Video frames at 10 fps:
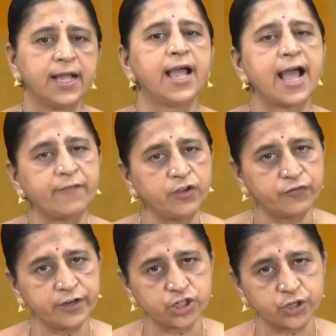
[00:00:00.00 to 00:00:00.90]
Have you
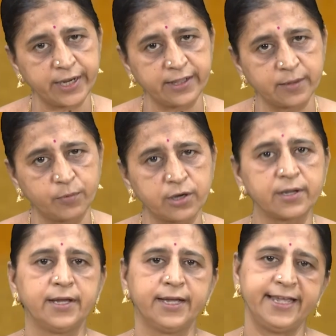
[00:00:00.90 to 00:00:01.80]
finished reading the book?
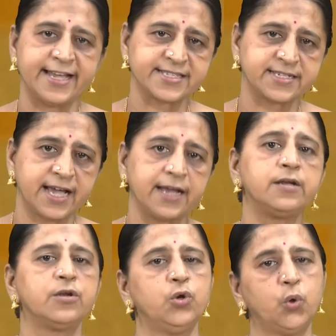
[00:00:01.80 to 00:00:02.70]
Yes, Dad.
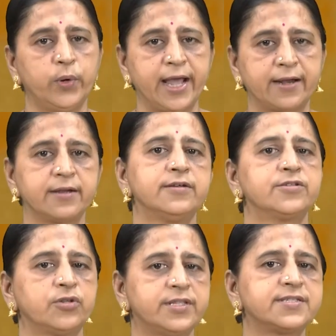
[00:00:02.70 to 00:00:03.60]
No, Dad.
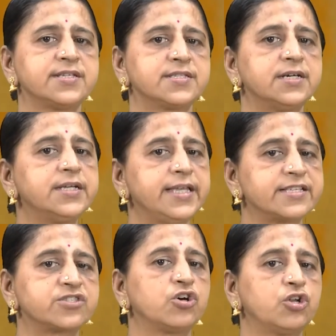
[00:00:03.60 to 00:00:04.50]
So this is a
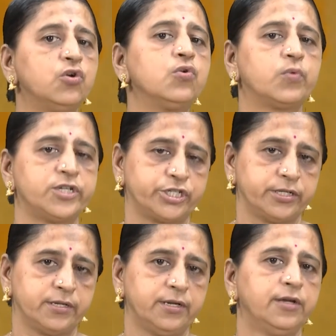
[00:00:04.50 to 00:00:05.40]
yes or no
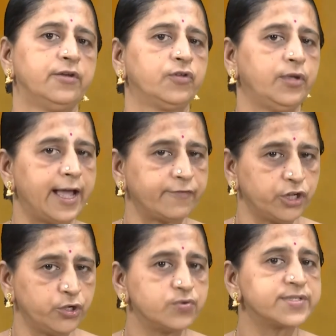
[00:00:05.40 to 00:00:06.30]
question. So you'll have to
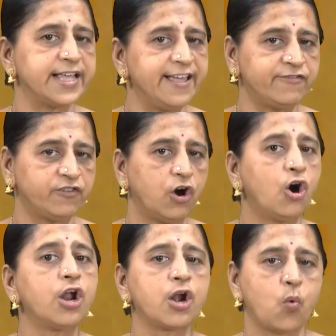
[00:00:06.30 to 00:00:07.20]
use if
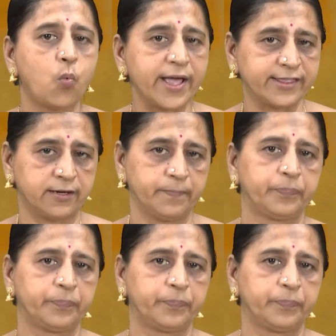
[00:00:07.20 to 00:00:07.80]
or whether.